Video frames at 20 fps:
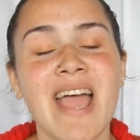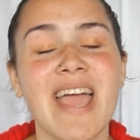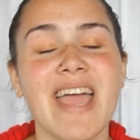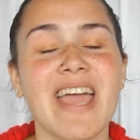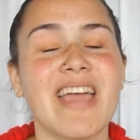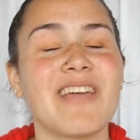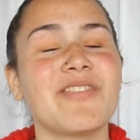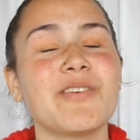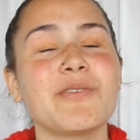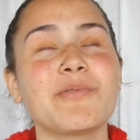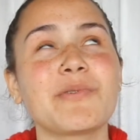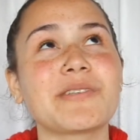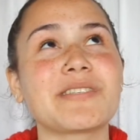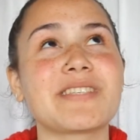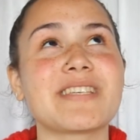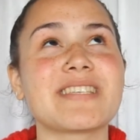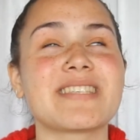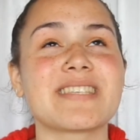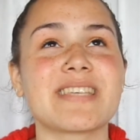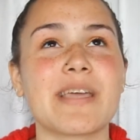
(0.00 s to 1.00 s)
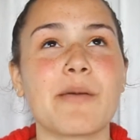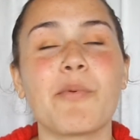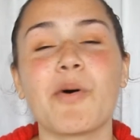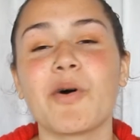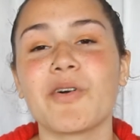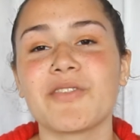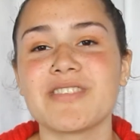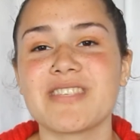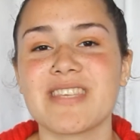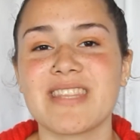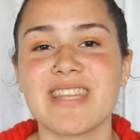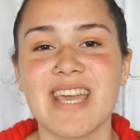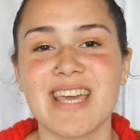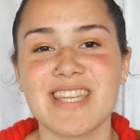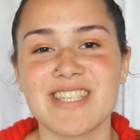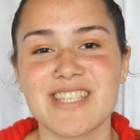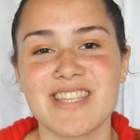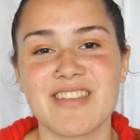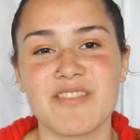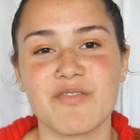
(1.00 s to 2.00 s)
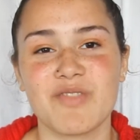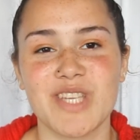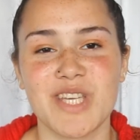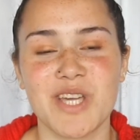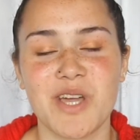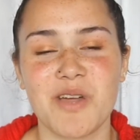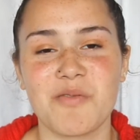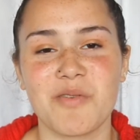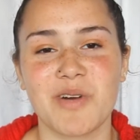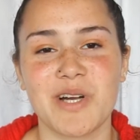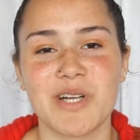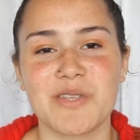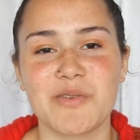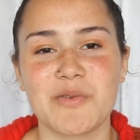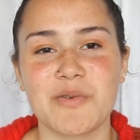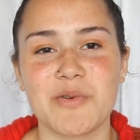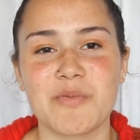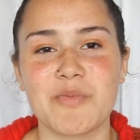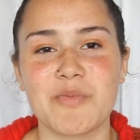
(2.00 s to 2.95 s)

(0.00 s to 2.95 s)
If you want to skip on to the end of the video where I talk